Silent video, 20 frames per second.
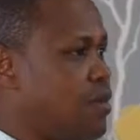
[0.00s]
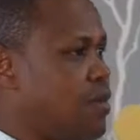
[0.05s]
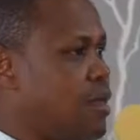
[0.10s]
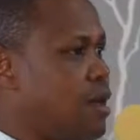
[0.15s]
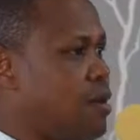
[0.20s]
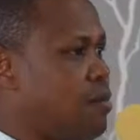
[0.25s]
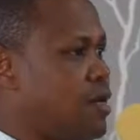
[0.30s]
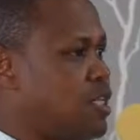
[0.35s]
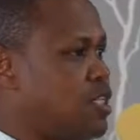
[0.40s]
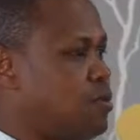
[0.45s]

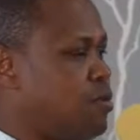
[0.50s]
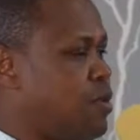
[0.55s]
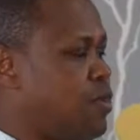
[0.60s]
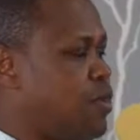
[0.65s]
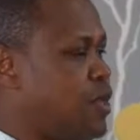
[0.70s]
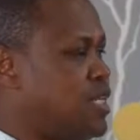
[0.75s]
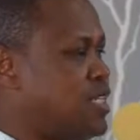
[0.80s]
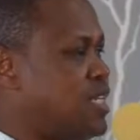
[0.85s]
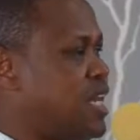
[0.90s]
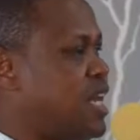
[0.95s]
there must
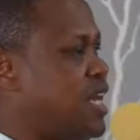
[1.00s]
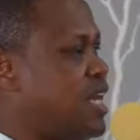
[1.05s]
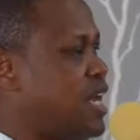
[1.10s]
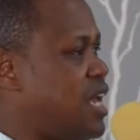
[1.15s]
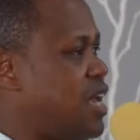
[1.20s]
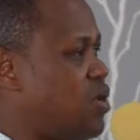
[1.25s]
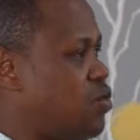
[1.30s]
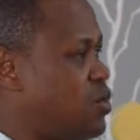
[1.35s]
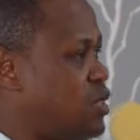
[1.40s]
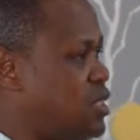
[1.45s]
be things
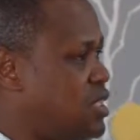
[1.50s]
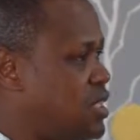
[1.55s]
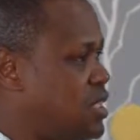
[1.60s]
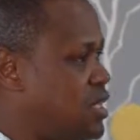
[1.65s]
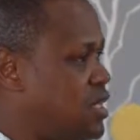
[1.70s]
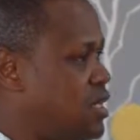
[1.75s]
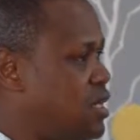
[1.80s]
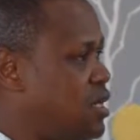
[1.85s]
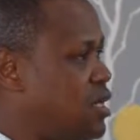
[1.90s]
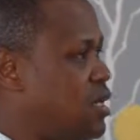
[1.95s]
like
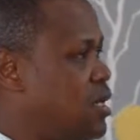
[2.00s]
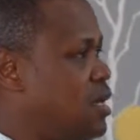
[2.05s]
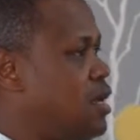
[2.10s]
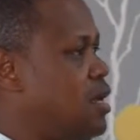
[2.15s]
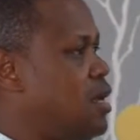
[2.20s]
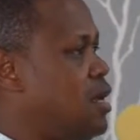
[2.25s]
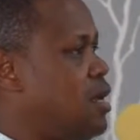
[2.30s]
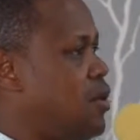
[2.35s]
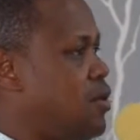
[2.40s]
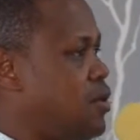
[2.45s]
equity,
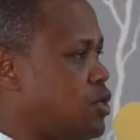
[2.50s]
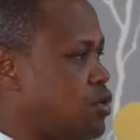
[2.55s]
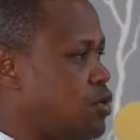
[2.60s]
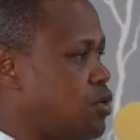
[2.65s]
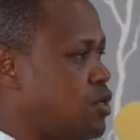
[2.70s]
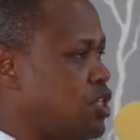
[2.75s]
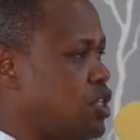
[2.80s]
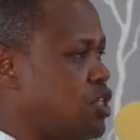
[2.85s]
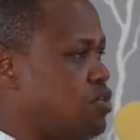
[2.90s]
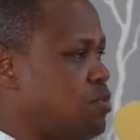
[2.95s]

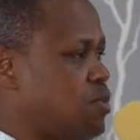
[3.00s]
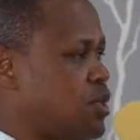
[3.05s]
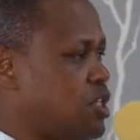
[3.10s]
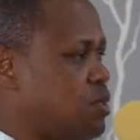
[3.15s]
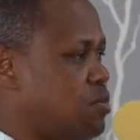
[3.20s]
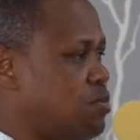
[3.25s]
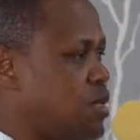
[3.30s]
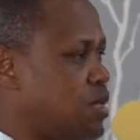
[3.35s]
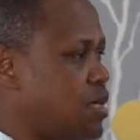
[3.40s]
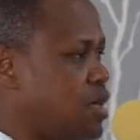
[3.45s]
resources
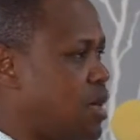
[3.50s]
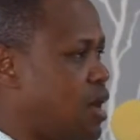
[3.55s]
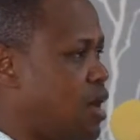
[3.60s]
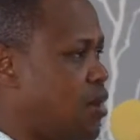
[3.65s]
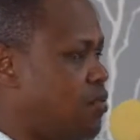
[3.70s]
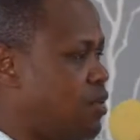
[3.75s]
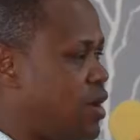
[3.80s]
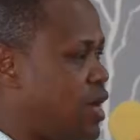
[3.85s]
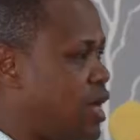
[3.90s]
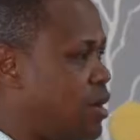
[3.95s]
must be
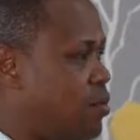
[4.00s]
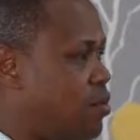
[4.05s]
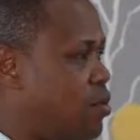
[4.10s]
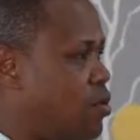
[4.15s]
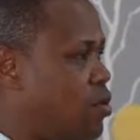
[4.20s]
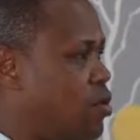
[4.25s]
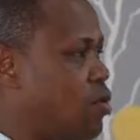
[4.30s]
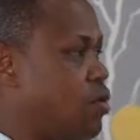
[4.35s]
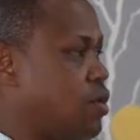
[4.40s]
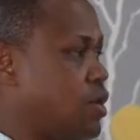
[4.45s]

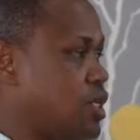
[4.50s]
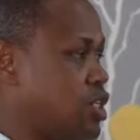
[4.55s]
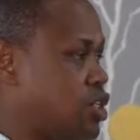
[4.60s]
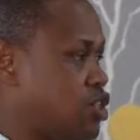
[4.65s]
available or